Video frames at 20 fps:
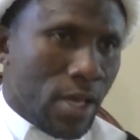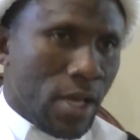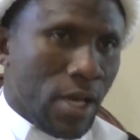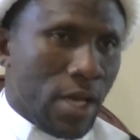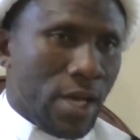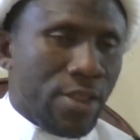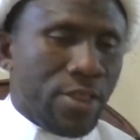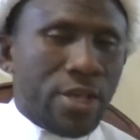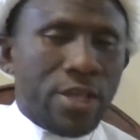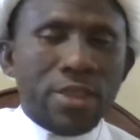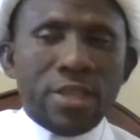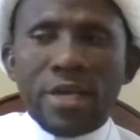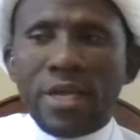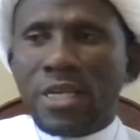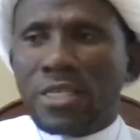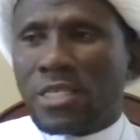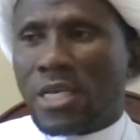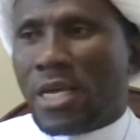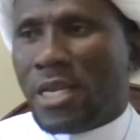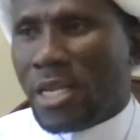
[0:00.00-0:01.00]
and then there
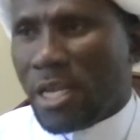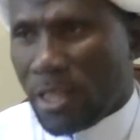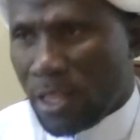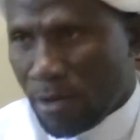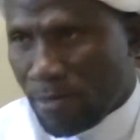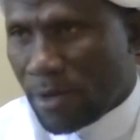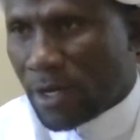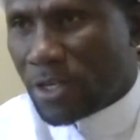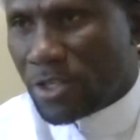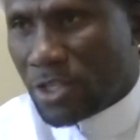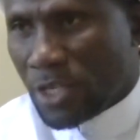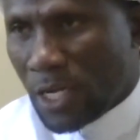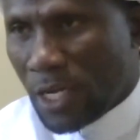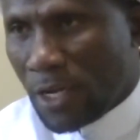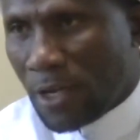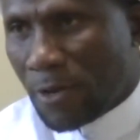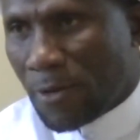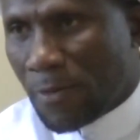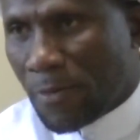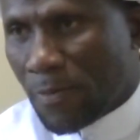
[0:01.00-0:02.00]
is another
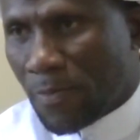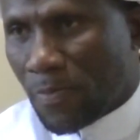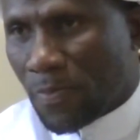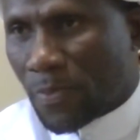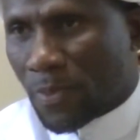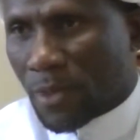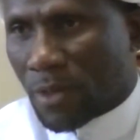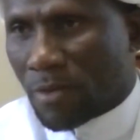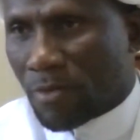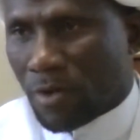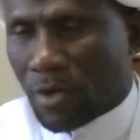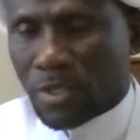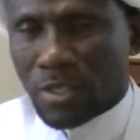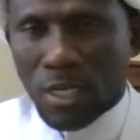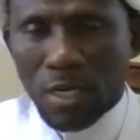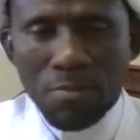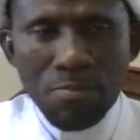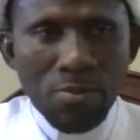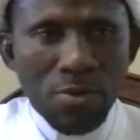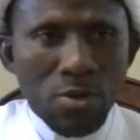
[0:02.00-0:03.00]
marja, for
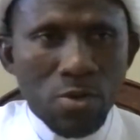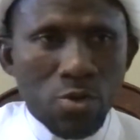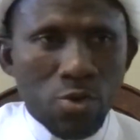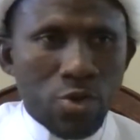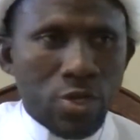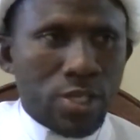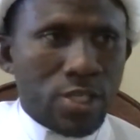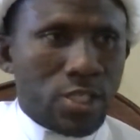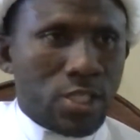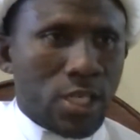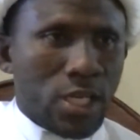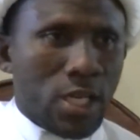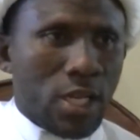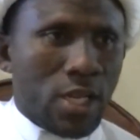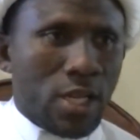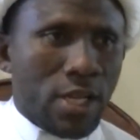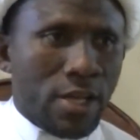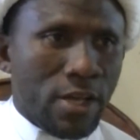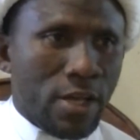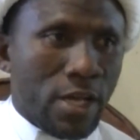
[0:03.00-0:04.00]
example, who is still,
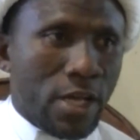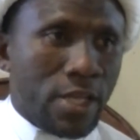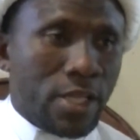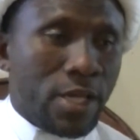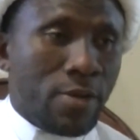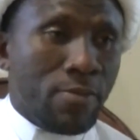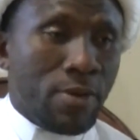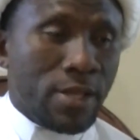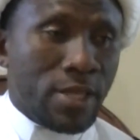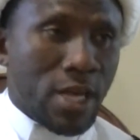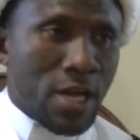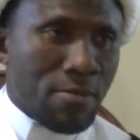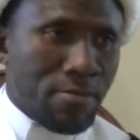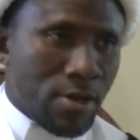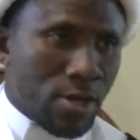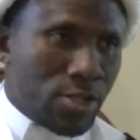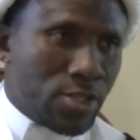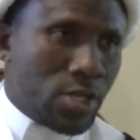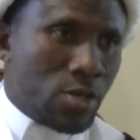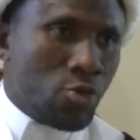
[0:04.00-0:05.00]
uh, the, that
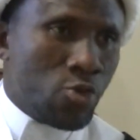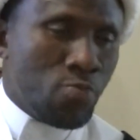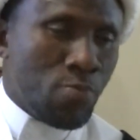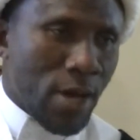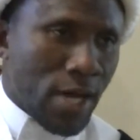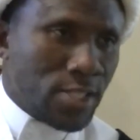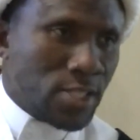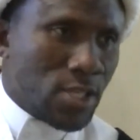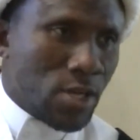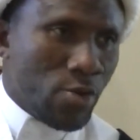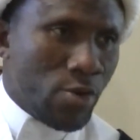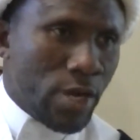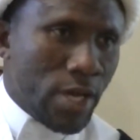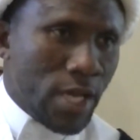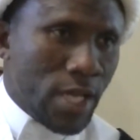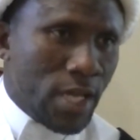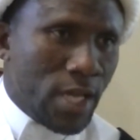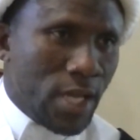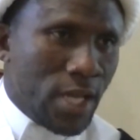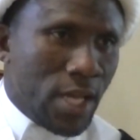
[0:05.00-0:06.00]
marja who pass
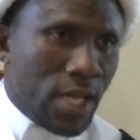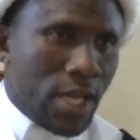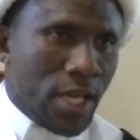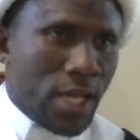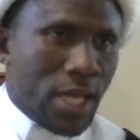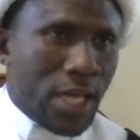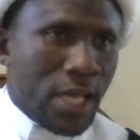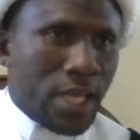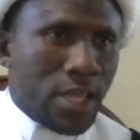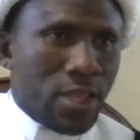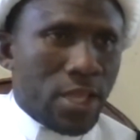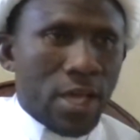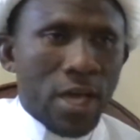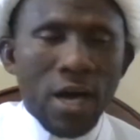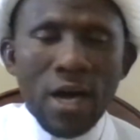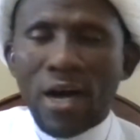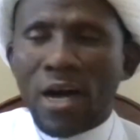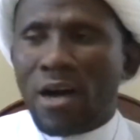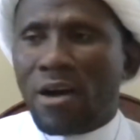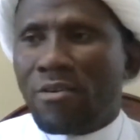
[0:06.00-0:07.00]
away, they
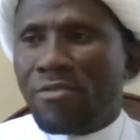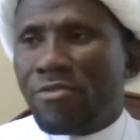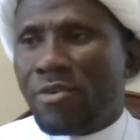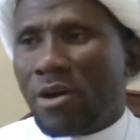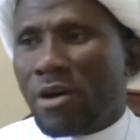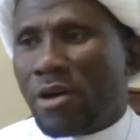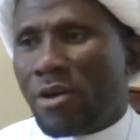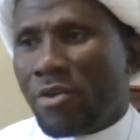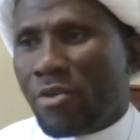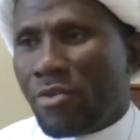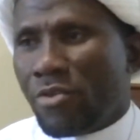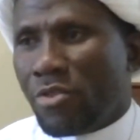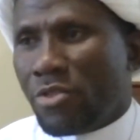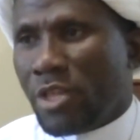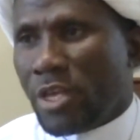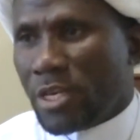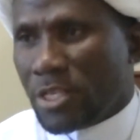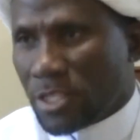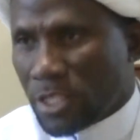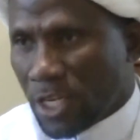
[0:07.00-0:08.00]
have
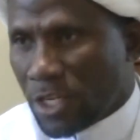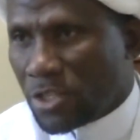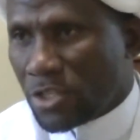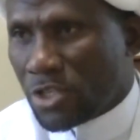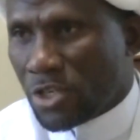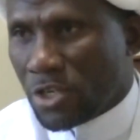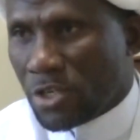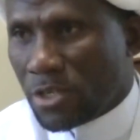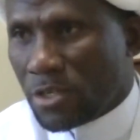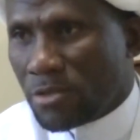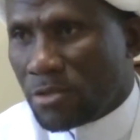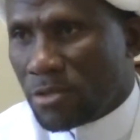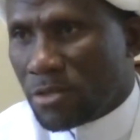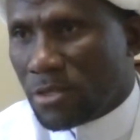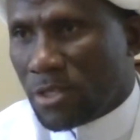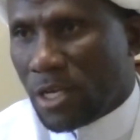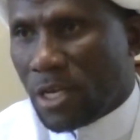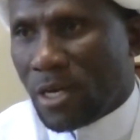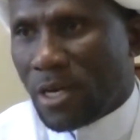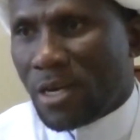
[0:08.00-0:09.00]
their center,
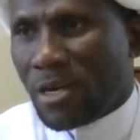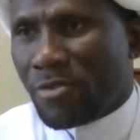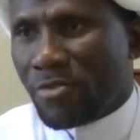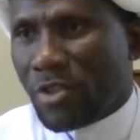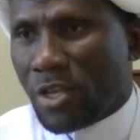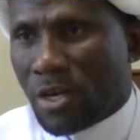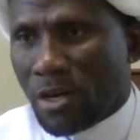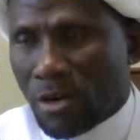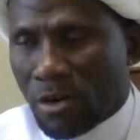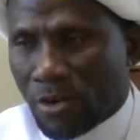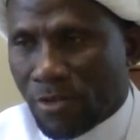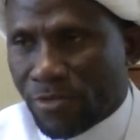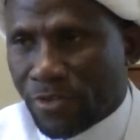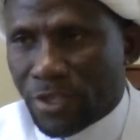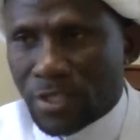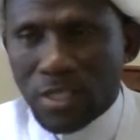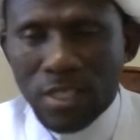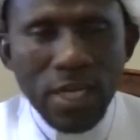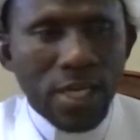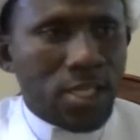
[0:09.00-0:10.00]
they have their
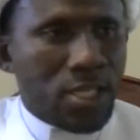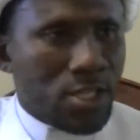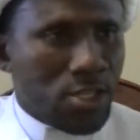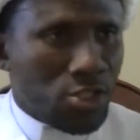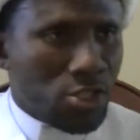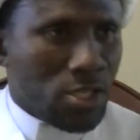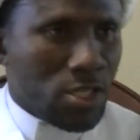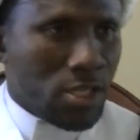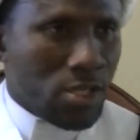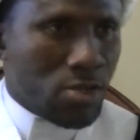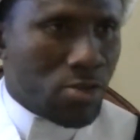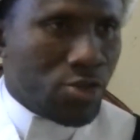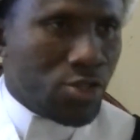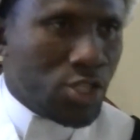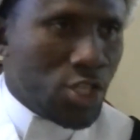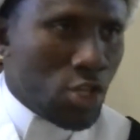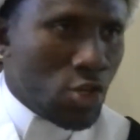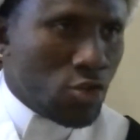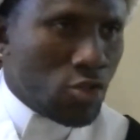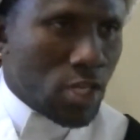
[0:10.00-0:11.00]
office that they still
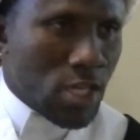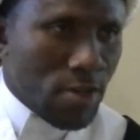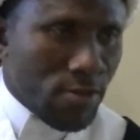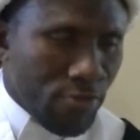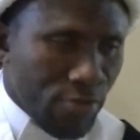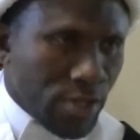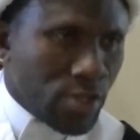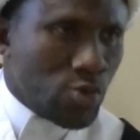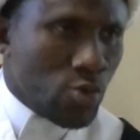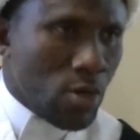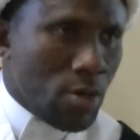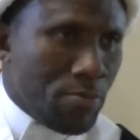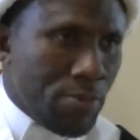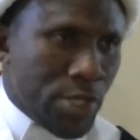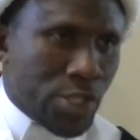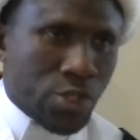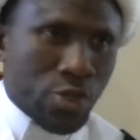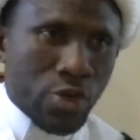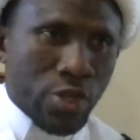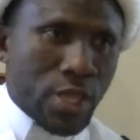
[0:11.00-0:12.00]
continue to give fatwa
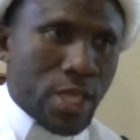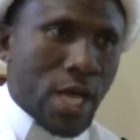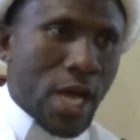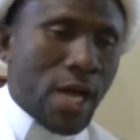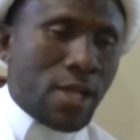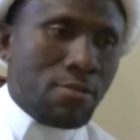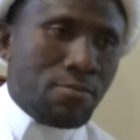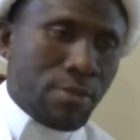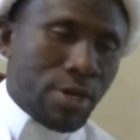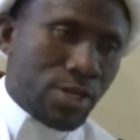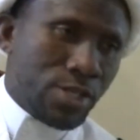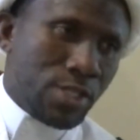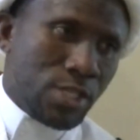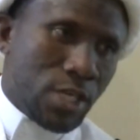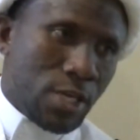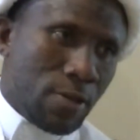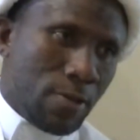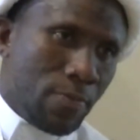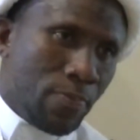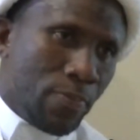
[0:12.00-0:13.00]
based on that marja.